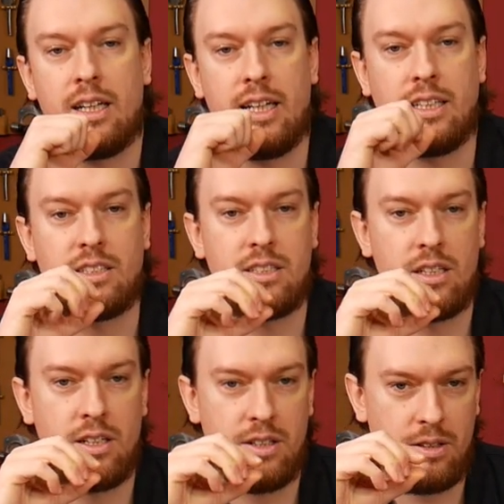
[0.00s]
It's
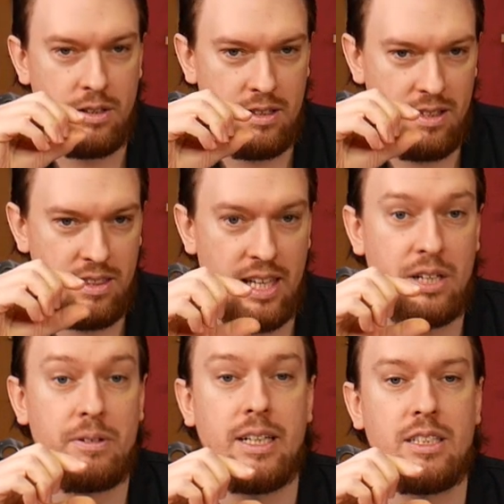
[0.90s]
the, the, the
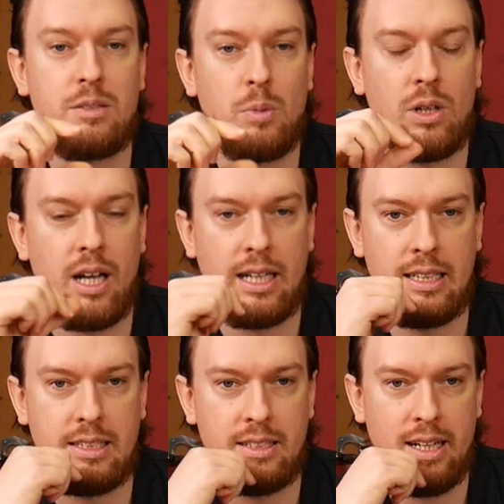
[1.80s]
thicker it is, the more
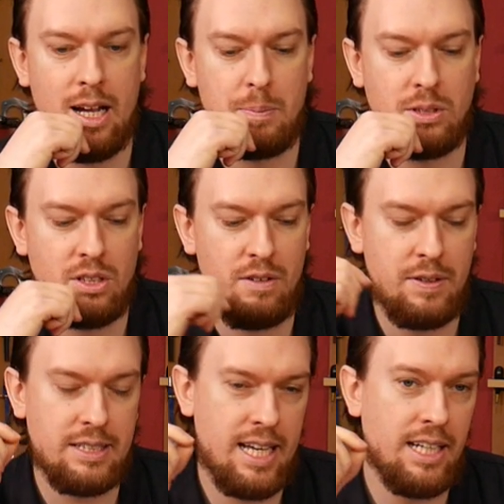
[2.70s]
likely it is to happen. So if
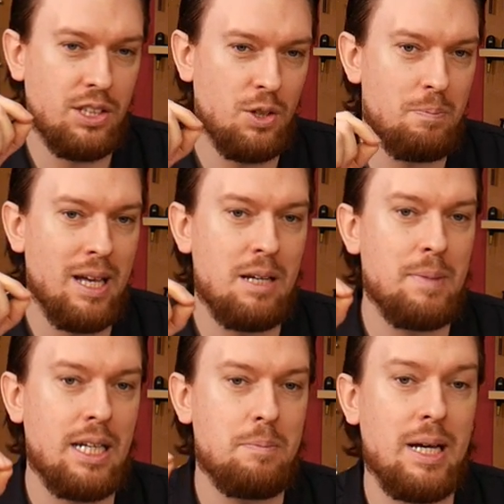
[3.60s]
it takes you many,
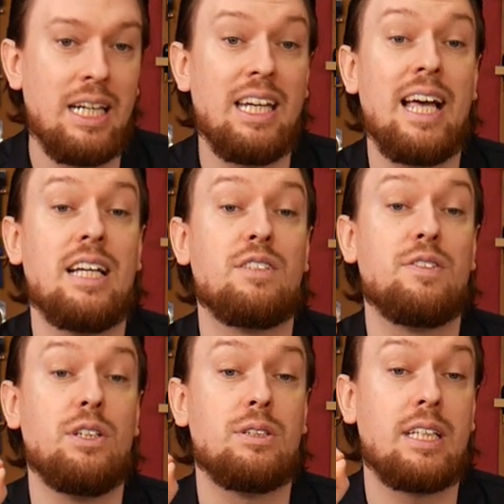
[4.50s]
many, many layers
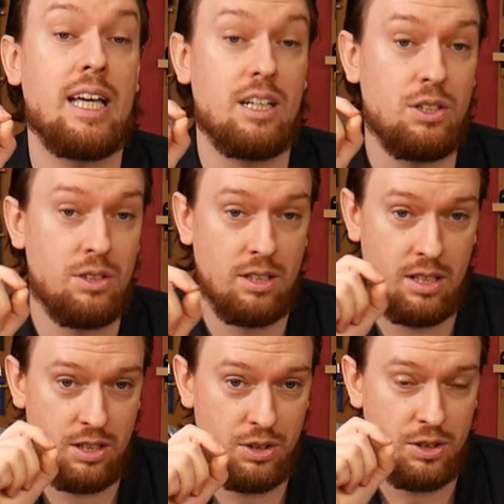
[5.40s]
for you to get
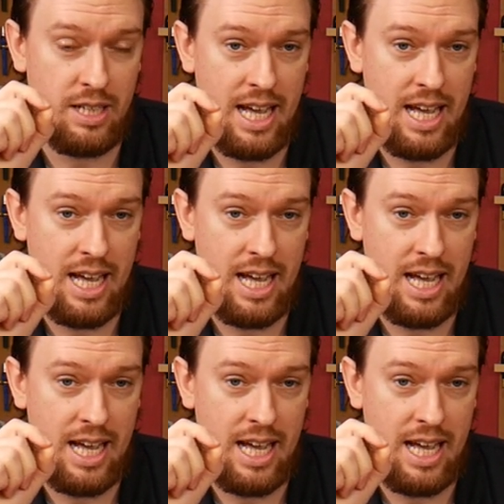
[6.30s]
a good